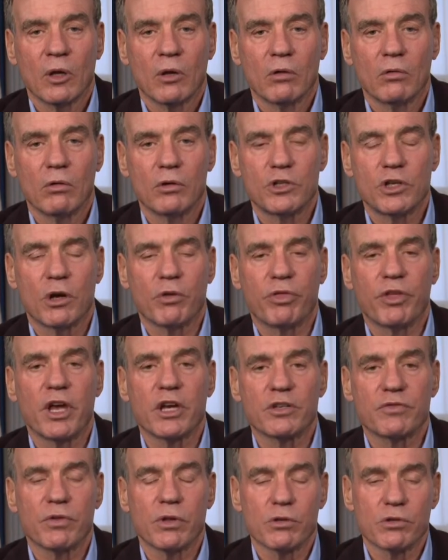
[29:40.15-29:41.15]
Well, Joe,
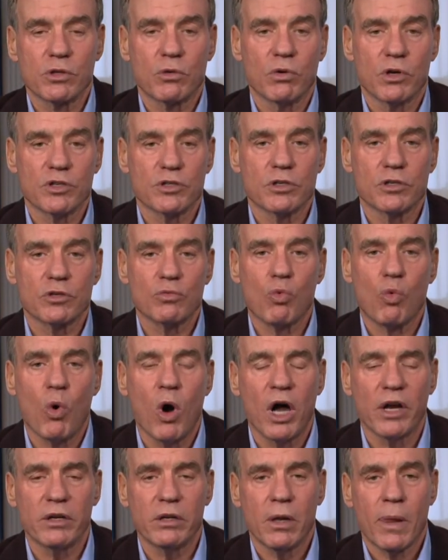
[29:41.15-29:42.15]
thanks for those questions.
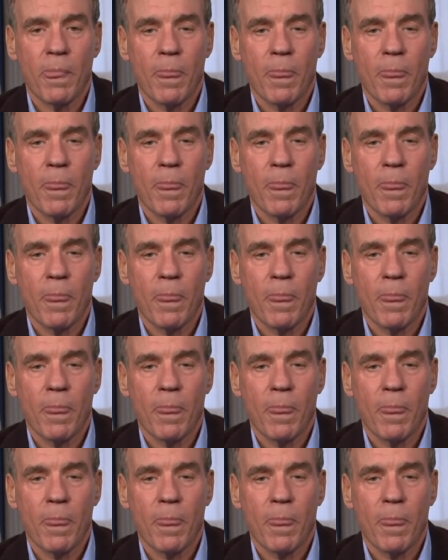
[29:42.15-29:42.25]
One,